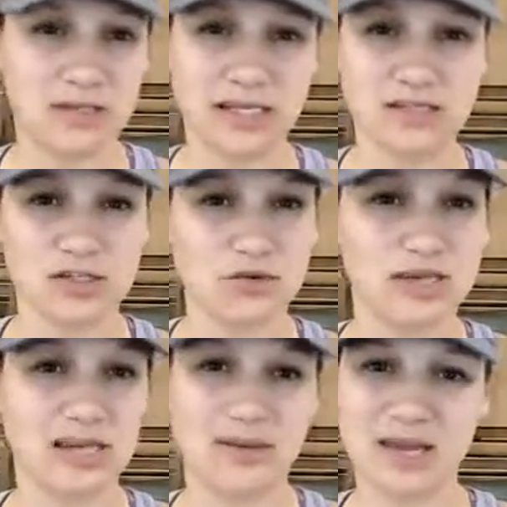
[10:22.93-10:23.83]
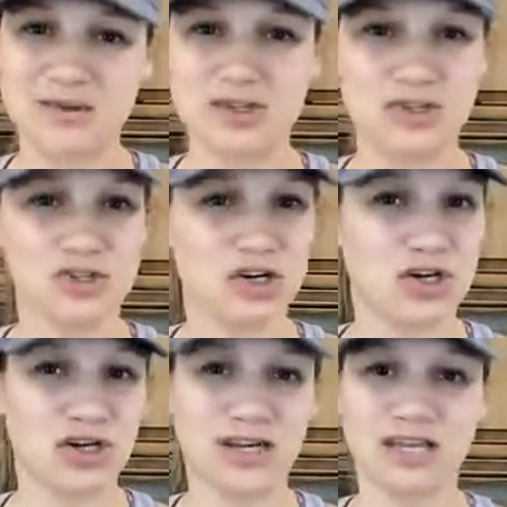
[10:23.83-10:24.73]
Like I said, you can get them Amazon,
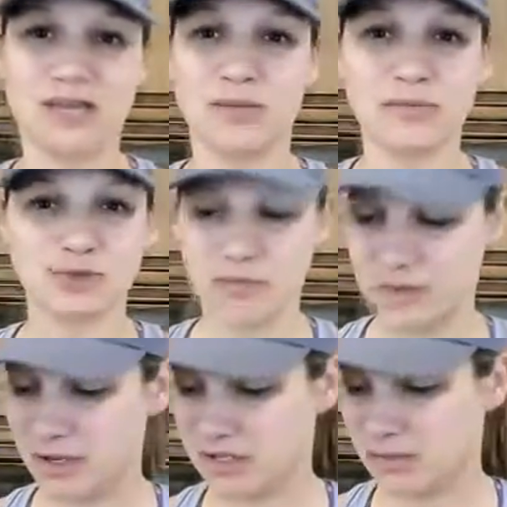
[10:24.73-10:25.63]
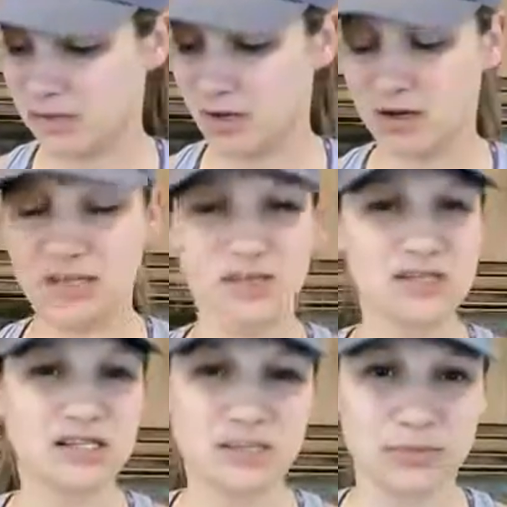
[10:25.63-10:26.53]
Target, I'm sure Bed Bath & Beyond.
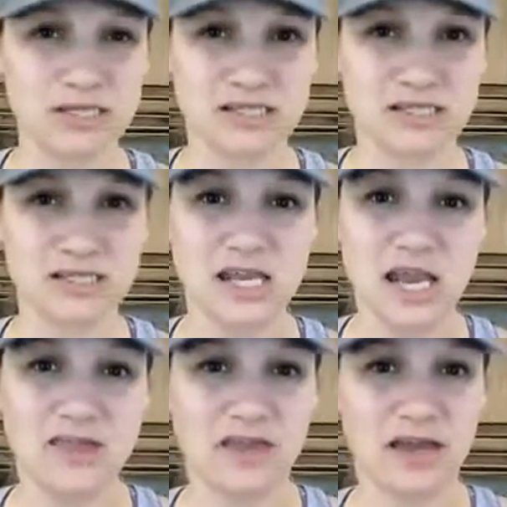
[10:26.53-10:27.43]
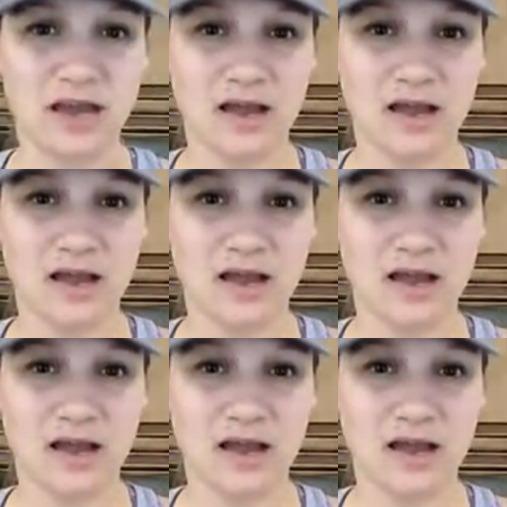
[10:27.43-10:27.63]
There's tons of places that